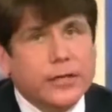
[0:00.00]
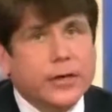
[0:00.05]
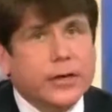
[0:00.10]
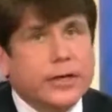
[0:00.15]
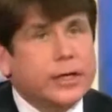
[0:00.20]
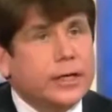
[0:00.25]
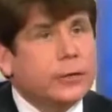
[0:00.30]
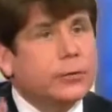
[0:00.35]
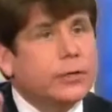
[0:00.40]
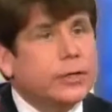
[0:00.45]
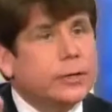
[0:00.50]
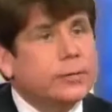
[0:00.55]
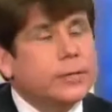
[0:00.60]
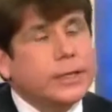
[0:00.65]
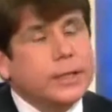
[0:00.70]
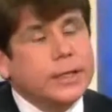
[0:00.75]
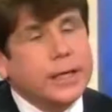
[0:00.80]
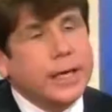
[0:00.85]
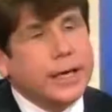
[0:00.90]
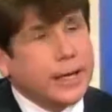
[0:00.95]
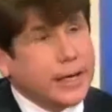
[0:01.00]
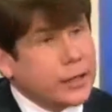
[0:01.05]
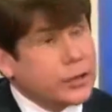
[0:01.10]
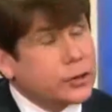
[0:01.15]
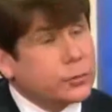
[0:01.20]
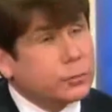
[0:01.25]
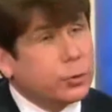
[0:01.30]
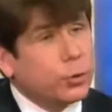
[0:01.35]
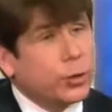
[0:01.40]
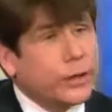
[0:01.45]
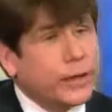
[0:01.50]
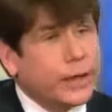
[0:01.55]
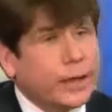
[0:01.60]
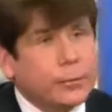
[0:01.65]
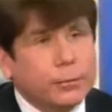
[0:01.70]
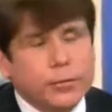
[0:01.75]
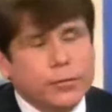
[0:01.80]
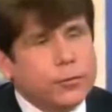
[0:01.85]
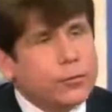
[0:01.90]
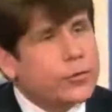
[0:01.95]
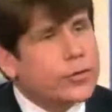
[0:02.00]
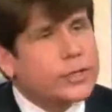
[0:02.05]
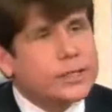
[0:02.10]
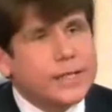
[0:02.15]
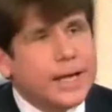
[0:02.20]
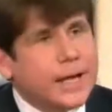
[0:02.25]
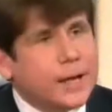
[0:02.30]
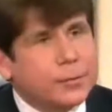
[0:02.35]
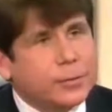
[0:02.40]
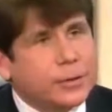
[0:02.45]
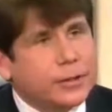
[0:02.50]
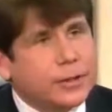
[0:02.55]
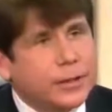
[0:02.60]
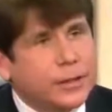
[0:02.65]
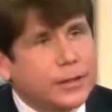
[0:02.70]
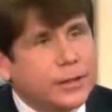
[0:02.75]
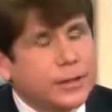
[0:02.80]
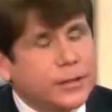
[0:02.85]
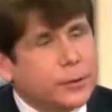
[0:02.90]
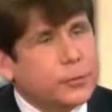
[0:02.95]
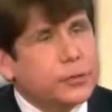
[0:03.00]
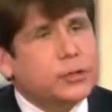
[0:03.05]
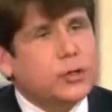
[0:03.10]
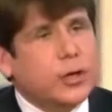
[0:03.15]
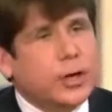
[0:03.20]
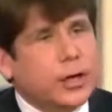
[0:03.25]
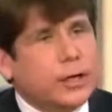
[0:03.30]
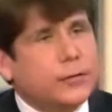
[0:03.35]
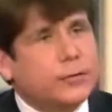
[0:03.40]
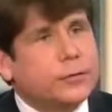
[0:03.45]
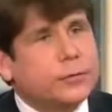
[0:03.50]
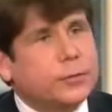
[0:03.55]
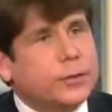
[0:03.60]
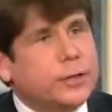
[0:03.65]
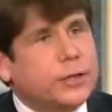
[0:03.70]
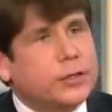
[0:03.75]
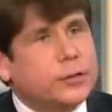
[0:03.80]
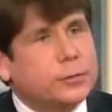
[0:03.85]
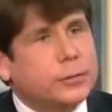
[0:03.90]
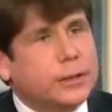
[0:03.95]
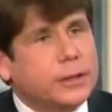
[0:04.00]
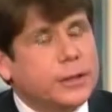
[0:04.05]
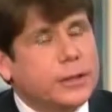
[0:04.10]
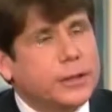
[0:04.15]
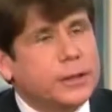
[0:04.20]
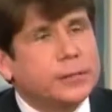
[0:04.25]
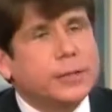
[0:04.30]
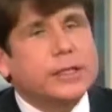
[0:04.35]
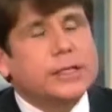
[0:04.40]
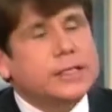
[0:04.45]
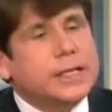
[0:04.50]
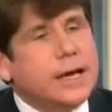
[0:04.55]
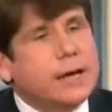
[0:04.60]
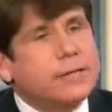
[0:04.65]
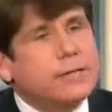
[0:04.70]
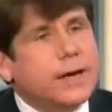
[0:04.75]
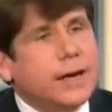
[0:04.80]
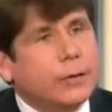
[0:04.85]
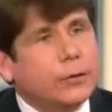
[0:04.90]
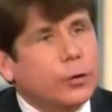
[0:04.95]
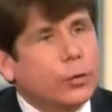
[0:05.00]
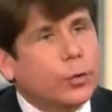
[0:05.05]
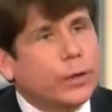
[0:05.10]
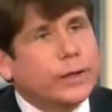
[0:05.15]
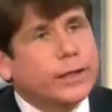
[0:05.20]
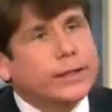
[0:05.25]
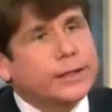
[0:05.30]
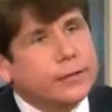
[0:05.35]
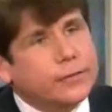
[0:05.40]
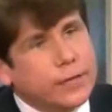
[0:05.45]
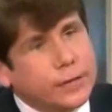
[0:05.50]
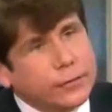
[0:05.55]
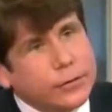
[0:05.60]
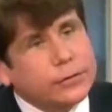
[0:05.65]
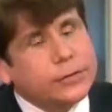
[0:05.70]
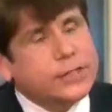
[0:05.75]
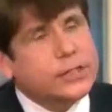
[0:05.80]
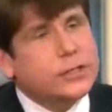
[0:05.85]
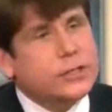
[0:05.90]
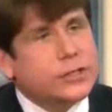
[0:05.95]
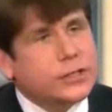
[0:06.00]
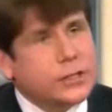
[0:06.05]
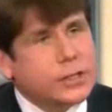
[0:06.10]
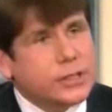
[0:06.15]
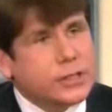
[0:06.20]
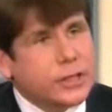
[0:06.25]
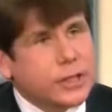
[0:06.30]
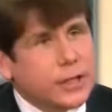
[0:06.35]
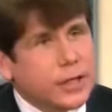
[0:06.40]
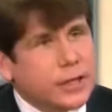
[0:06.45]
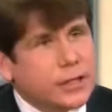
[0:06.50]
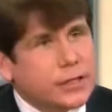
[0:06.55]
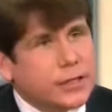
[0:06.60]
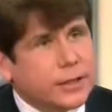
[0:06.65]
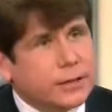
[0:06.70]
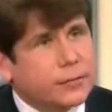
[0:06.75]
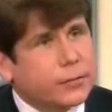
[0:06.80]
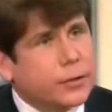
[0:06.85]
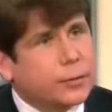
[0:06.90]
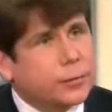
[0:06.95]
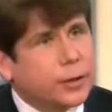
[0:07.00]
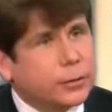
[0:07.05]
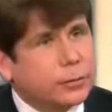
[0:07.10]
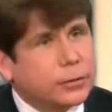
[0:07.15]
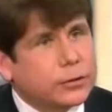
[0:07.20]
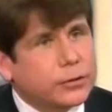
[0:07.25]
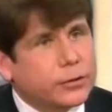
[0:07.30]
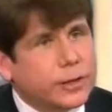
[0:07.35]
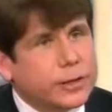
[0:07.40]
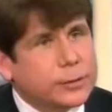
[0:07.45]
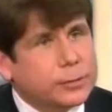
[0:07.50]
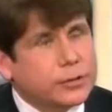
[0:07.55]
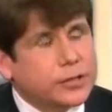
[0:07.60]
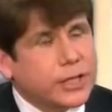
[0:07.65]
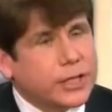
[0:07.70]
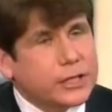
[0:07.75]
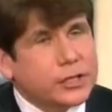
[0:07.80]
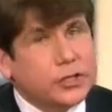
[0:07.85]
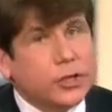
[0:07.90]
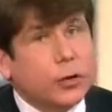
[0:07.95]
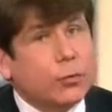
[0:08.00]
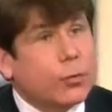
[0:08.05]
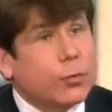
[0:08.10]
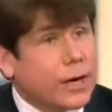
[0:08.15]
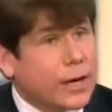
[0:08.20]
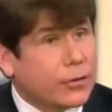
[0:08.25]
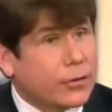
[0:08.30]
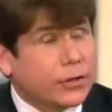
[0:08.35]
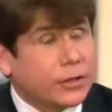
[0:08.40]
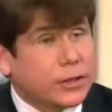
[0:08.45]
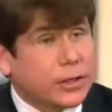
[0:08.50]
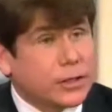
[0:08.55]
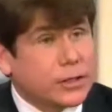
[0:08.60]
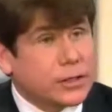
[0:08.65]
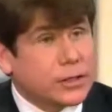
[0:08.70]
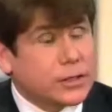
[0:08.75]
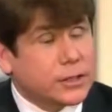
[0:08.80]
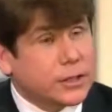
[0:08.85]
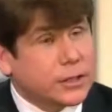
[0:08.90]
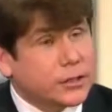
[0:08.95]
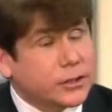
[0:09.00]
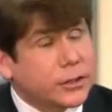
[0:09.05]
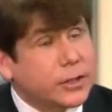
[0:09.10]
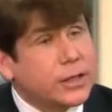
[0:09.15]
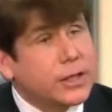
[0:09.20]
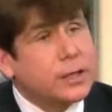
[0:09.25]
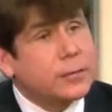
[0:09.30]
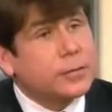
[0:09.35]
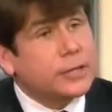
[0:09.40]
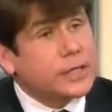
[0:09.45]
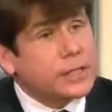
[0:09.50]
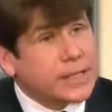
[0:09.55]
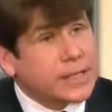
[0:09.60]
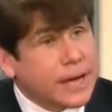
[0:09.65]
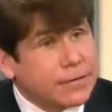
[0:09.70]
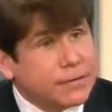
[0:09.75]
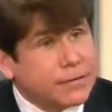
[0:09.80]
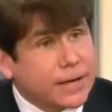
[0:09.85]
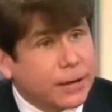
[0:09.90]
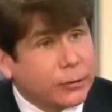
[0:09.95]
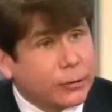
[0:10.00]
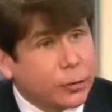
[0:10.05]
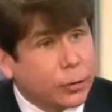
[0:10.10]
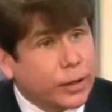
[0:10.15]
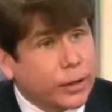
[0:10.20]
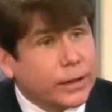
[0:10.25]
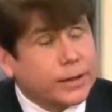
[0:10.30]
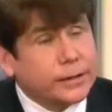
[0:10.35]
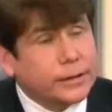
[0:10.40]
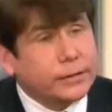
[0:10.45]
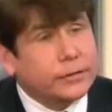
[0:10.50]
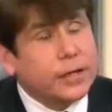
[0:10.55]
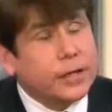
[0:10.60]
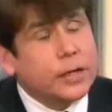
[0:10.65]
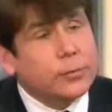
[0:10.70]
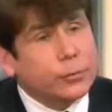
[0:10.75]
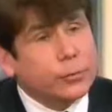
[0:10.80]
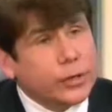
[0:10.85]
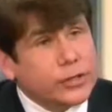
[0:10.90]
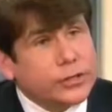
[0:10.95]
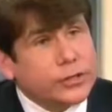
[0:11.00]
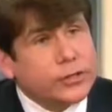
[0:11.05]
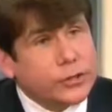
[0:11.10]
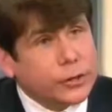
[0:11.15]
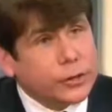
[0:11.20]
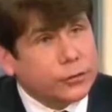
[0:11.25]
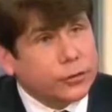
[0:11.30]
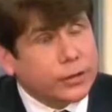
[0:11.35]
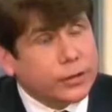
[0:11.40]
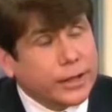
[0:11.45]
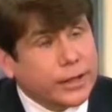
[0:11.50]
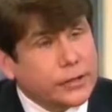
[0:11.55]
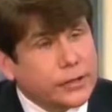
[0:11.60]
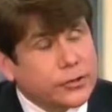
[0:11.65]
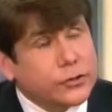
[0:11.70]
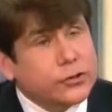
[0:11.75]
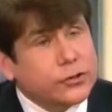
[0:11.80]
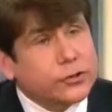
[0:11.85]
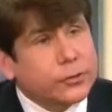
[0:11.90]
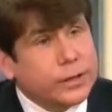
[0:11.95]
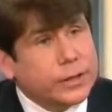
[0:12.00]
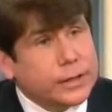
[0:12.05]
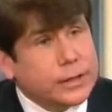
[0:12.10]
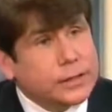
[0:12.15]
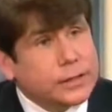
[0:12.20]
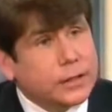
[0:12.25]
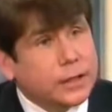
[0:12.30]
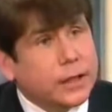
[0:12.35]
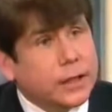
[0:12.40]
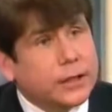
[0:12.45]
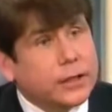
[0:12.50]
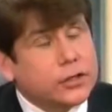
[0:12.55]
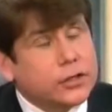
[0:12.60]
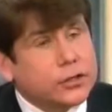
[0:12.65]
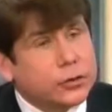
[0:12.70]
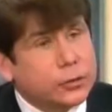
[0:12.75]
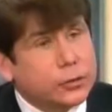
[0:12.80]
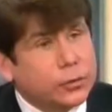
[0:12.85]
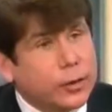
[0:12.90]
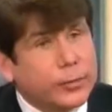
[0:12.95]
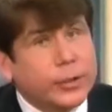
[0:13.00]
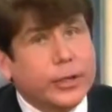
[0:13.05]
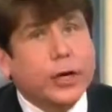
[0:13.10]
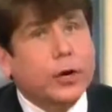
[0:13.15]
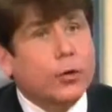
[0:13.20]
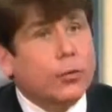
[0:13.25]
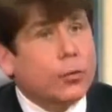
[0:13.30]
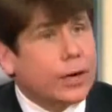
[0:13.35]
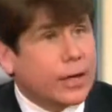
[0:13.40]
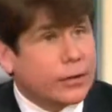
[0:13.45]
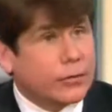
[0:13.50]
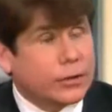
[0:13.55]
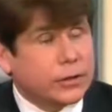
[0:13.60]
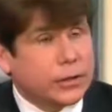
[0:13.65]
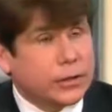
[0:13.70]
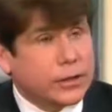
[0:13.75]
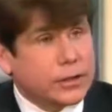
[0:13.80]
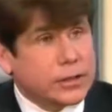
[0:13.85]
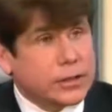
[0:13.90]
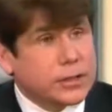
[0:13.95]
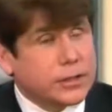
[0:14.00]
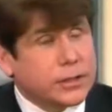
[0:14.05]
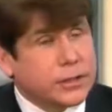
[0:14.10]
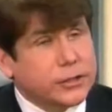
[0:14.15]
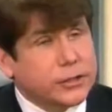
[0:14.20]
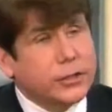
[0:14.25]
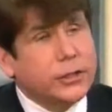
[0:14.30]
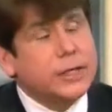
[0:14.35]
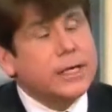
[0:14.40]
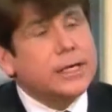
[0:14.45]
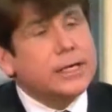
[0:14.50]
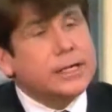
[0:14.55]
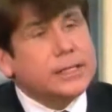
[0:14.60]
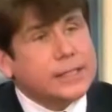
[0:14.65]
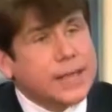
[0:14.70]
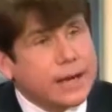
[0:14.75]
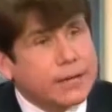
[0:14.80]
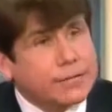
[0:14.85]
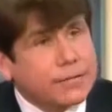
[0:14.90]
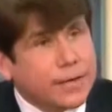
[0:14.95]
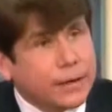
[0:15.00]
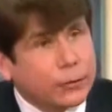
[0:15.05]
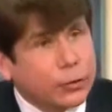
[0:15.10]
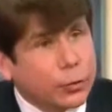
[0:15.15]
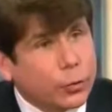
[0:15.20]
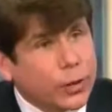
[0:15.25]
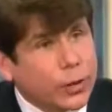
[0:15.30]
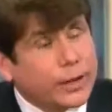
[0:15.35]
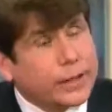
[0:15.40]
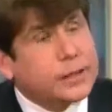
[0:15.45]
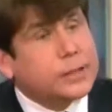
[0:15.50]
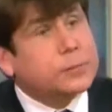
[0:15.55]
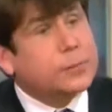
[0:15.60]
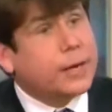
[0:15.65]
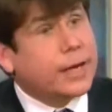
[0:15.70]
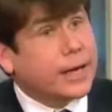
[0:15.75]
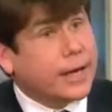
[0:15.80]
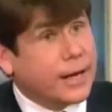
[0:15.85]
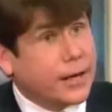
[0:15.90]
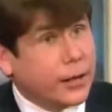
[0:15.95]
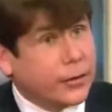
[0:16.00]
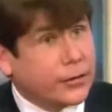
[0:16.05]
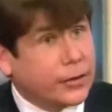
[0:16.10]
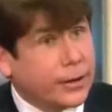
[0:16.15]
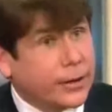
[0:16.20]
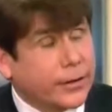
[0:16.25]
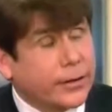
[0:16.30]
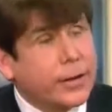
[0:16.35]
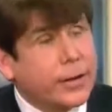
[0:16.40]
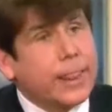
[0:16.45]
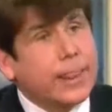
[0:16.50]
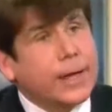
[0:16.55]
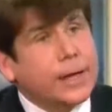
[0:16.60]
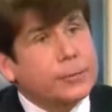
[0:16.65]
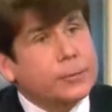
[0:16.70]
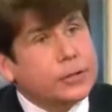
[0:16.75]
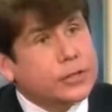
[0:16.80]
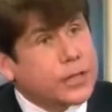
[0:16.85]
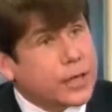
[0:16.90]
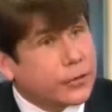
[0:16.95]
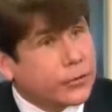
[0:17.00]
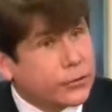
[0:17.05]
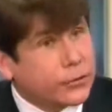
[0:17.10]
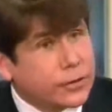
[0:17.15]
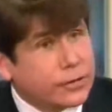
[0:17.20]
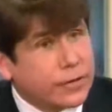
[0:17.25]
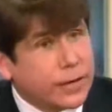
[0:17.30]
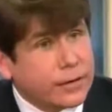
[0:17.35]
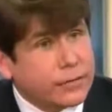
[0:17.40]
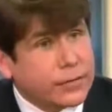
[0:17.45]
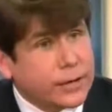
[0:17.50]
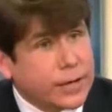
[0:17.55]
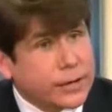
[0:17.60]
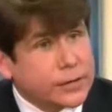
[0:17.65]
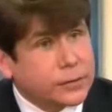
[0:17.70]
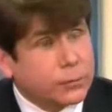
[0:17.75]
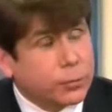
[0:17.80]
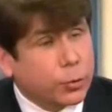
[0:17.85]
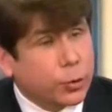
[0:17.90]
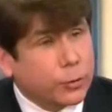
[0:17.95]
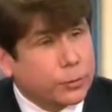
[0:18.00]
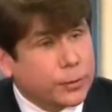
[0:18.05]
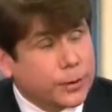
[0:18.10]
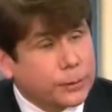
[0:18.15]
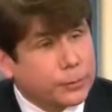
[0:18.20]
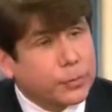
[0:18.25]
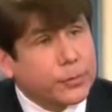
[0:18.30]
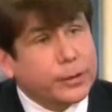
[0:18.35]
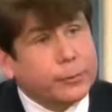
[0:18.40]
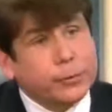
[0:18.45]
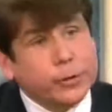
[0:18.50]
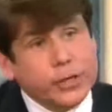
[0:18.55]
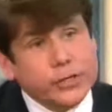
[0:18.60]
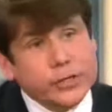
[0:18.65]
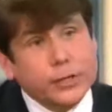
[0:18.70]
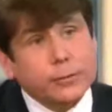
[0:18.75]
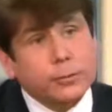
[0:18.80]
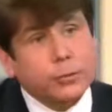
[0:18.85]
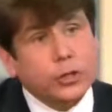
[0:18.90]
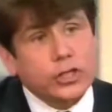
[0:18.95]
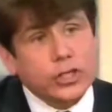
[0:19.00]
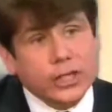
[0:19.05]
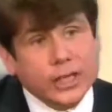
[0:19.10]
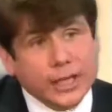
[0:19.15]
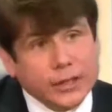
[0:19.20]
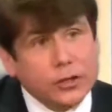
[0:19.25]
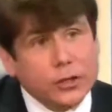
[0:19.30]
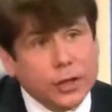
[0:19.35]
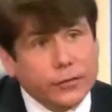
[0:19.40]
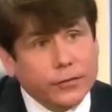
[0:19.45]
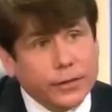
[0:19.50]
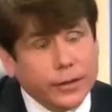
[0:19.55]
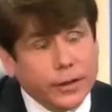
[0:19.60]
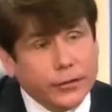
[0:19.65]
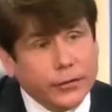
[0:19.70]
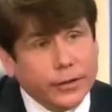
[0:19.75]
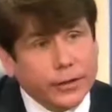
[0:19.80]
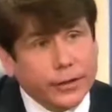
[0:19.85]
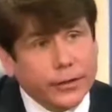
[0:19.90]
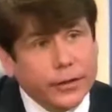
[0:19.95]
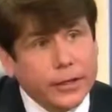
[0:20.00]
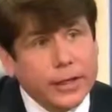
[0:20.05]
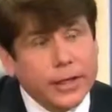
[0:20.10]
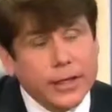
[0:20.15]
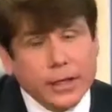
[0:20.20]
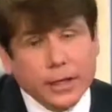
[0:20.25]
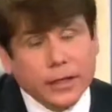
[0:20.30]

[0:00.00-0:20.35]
They're getting rid of me, and I should point out, before this happened, there was talk of impeachment, because I found a way to give every senior citizen in our state free public transportation around the legislature, because I found a way to give breast and cervical cancer screenings to uninsured women around the legislature, because I found a way to expand health care and protect 35,000 poor people that President Bush kicked off of health care.